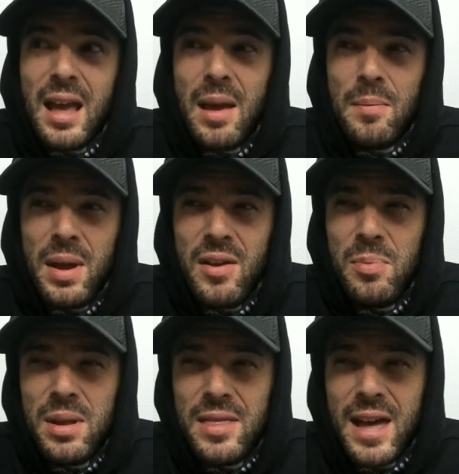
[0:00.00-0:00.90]
it may have
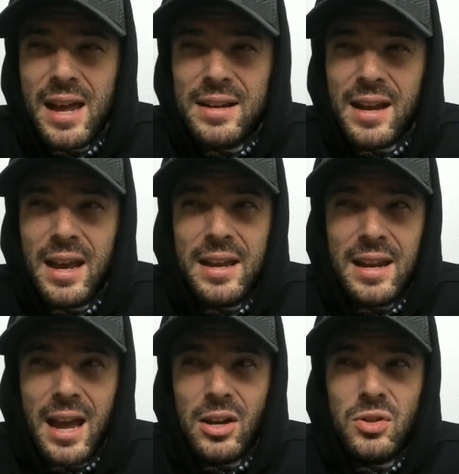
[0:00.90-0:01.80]
been that night
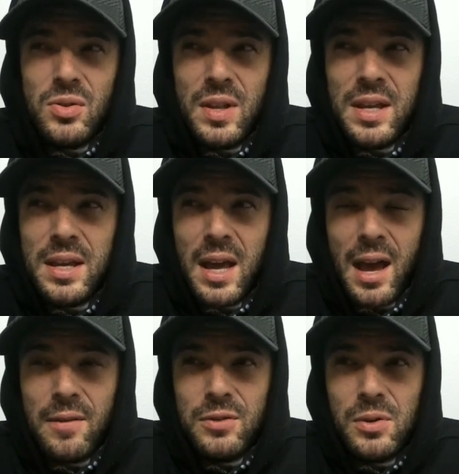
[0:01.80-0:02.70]
actually
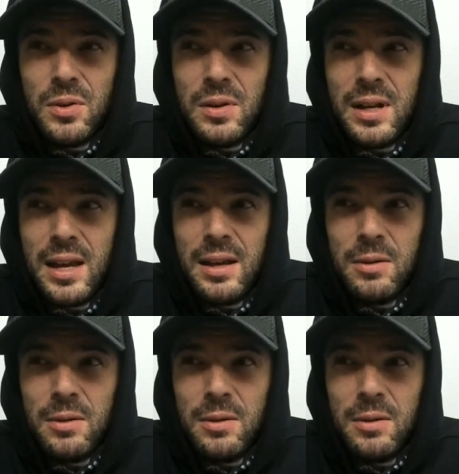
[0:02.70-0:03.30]
after